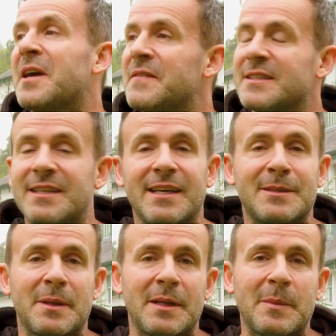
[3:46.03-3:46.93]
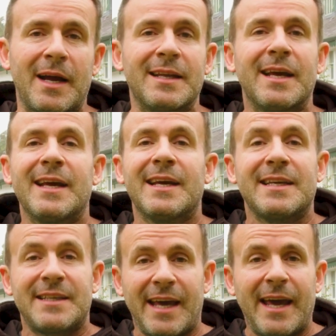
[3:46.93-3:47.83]
having sex with a man?
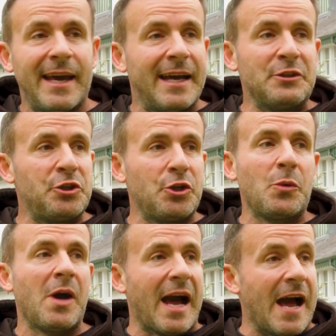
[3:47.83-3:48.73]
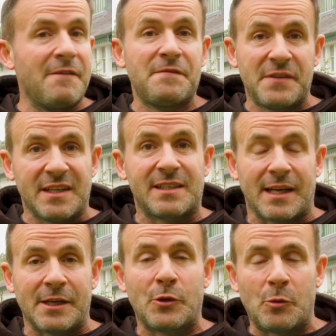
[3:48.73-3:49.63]
Yeah, and do you know what? Every
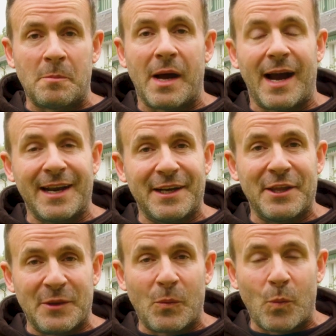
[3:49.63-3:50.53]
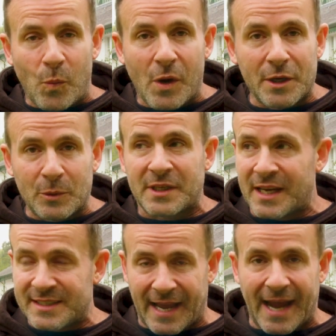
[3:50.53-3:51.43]
single man in the world
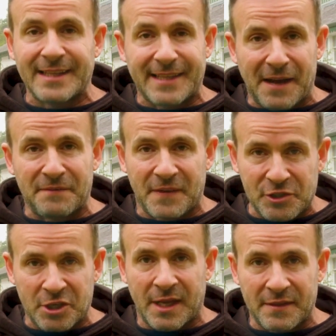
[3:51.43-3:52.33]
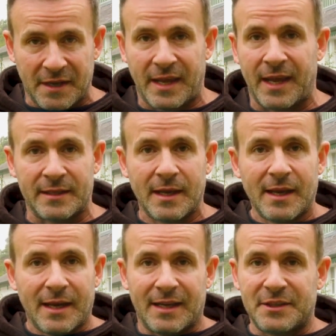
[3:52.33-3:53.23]
has had that vision in their head.
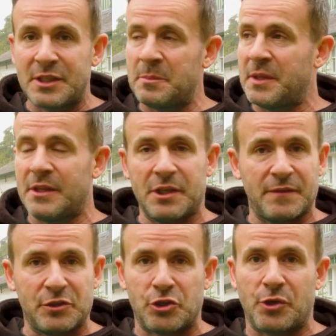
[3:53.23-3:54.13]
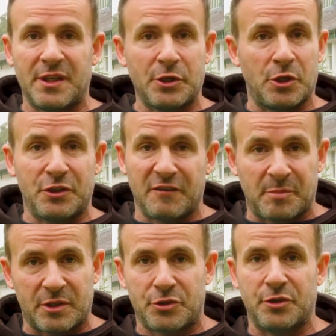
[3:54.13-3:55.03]
It doesn't mean that you've enjoyed it or you've
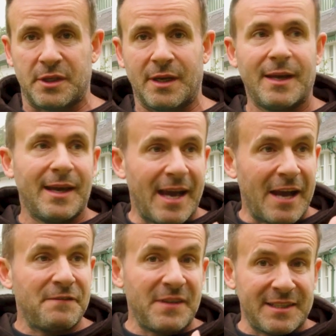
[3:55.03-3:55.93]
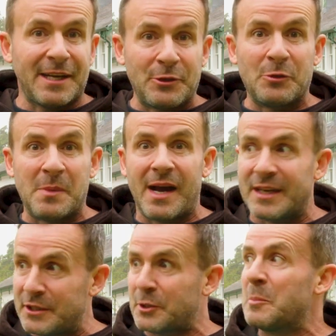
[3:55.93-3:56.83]
pursued it. Every single
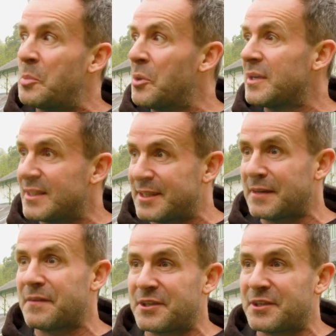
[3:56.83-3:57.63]
man at some point has had a